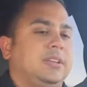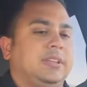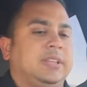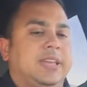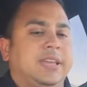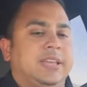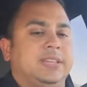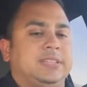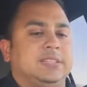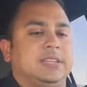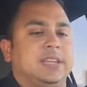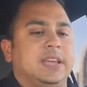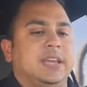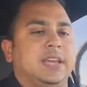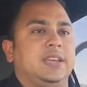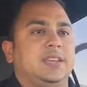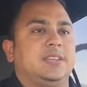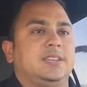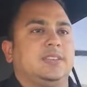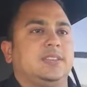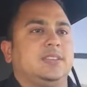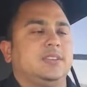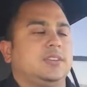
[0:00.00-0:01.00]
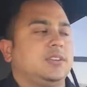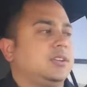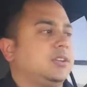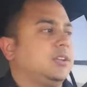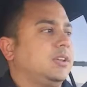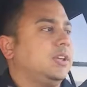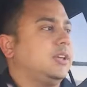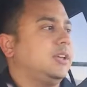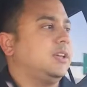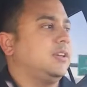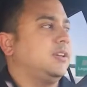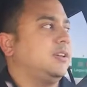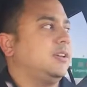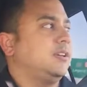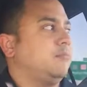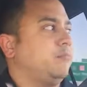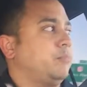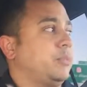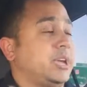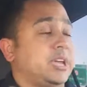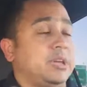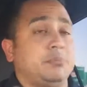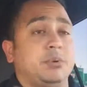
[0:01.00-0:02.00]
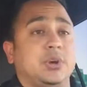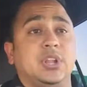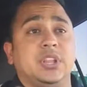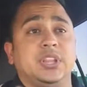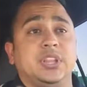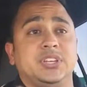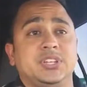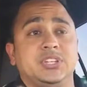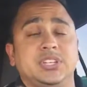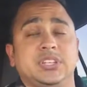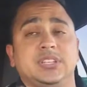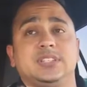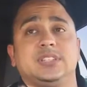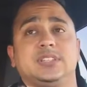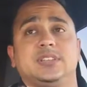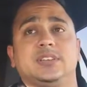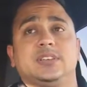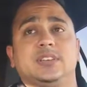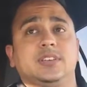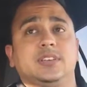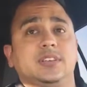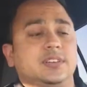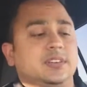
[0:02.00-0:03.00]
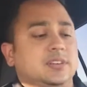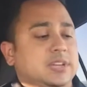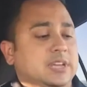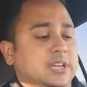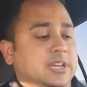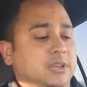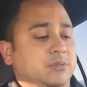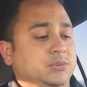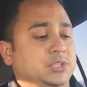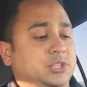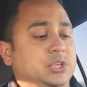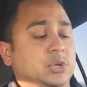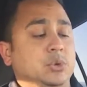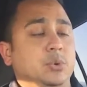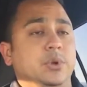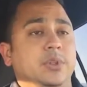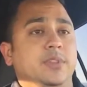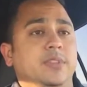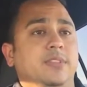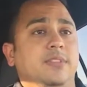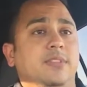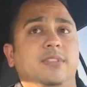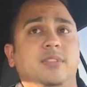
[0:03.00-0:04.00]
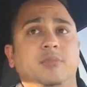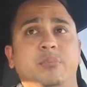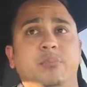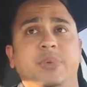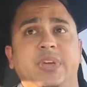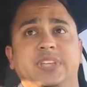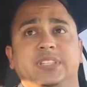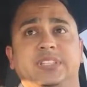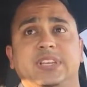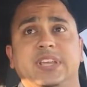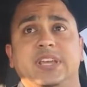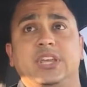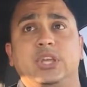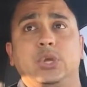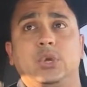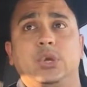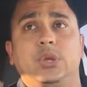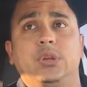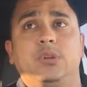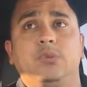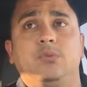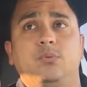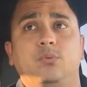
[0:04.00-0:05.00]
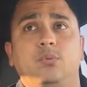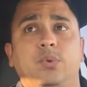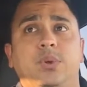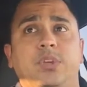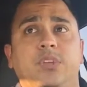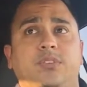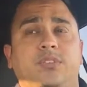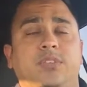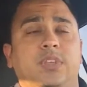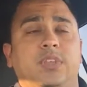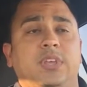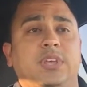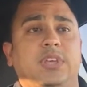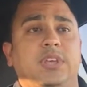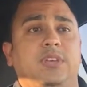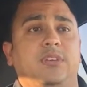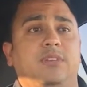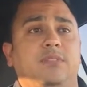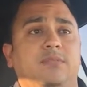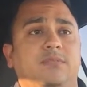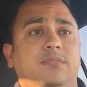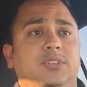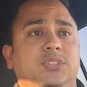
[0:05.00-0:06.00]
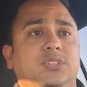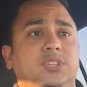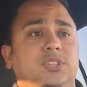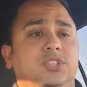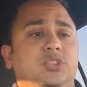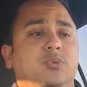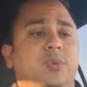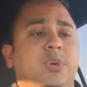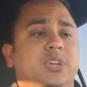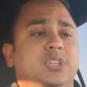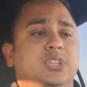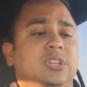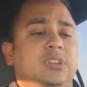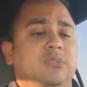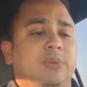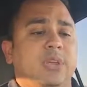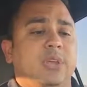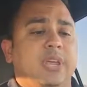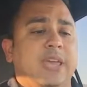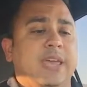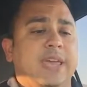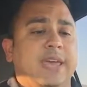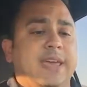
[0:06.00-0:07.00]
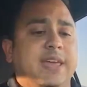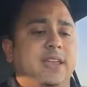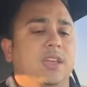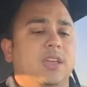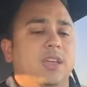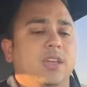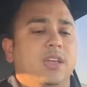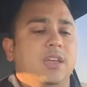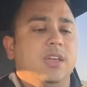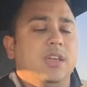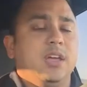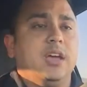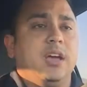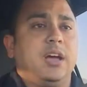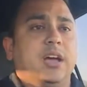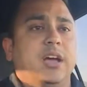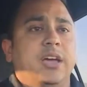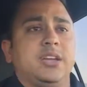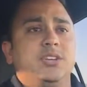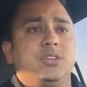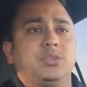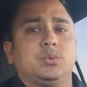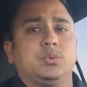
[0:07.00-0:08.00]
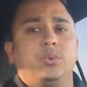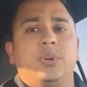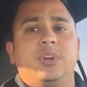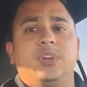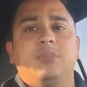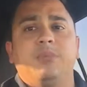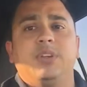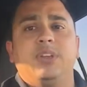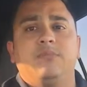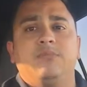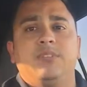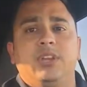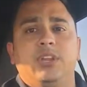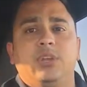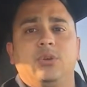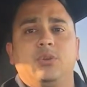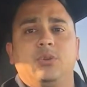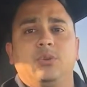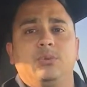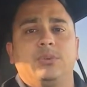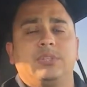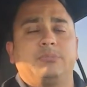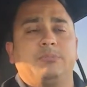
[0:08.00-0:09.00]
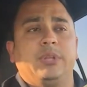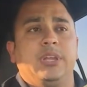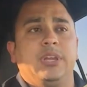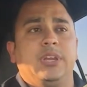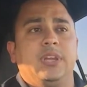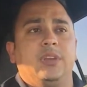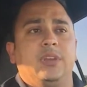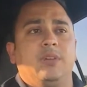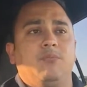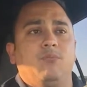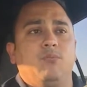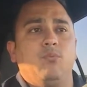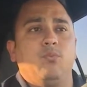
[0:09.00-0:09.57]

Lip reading: last night, my apologies. I was doing the best I could with the situation that we had. I just wanted to make a video to explain